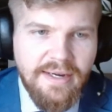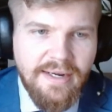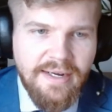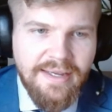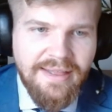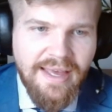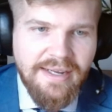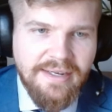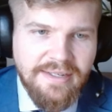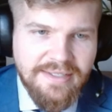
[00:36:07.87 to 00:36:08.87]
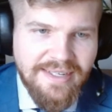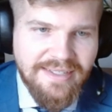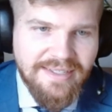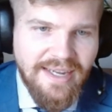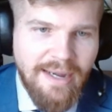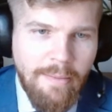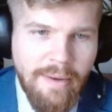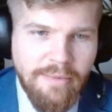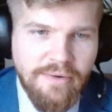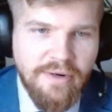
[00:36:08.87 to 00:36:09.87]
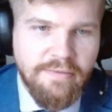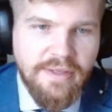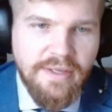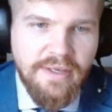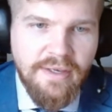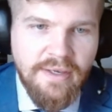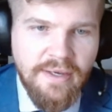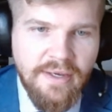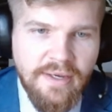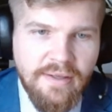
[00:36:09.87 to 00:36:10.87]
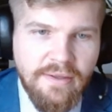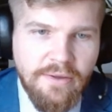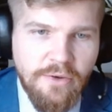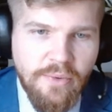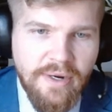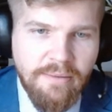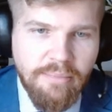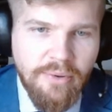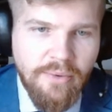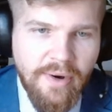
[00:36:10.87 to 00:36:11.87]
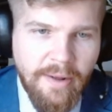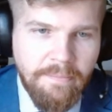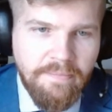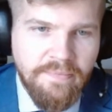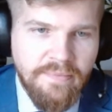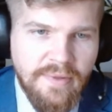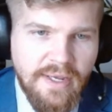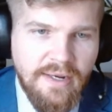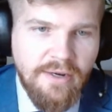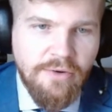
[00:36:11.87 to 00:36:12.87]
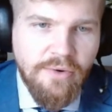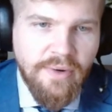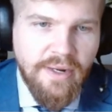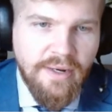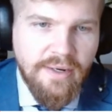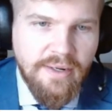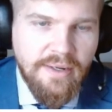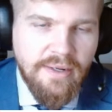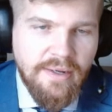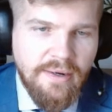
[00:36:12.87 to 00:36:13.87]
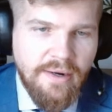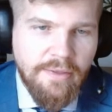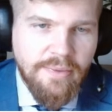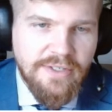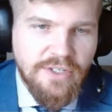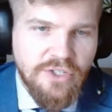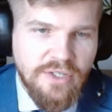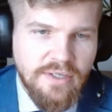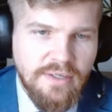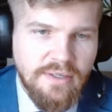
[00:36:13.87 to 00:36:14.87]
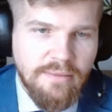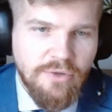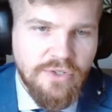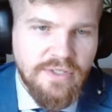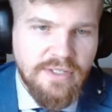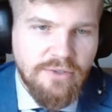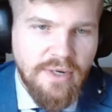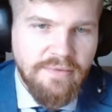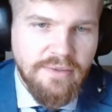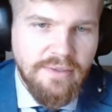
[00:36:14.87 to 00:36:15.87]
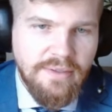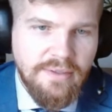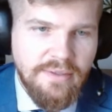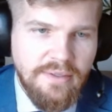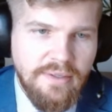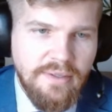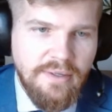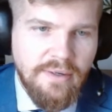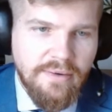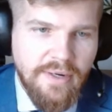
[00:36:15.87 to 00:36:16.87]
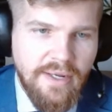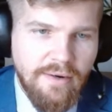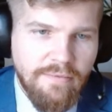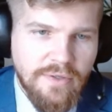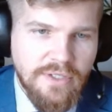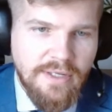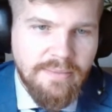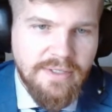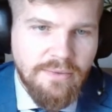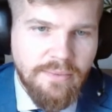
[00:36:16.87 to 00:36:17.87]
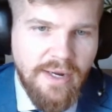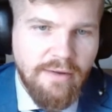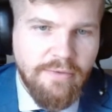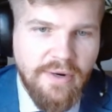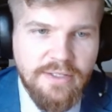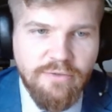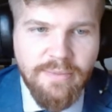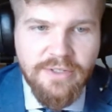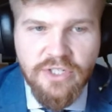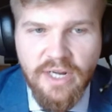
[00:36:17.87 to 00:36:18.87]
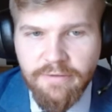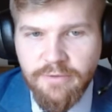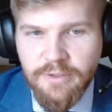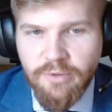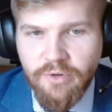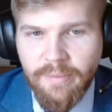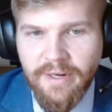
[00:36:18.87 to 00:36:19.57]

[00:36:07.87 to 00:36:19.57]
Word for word: Uh, Elena says, "Hi, I'm a member of the the Ukrainian program, Canadian Ukraine authorization, emergency travel. All right. Unfortunately, I'm still waiting for answer from a child for his program.